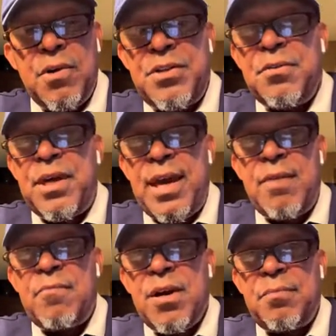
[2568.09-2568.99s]
where you
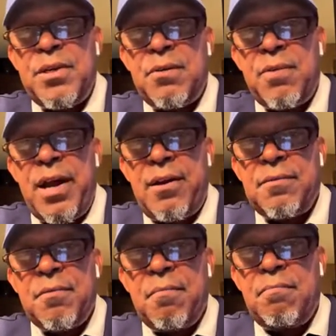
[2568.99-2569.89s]
can wear them year
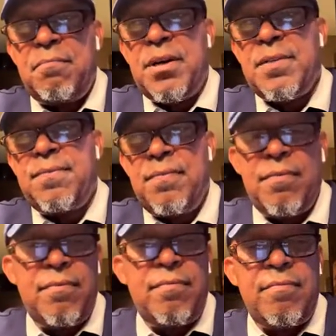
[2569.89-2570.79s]
round, but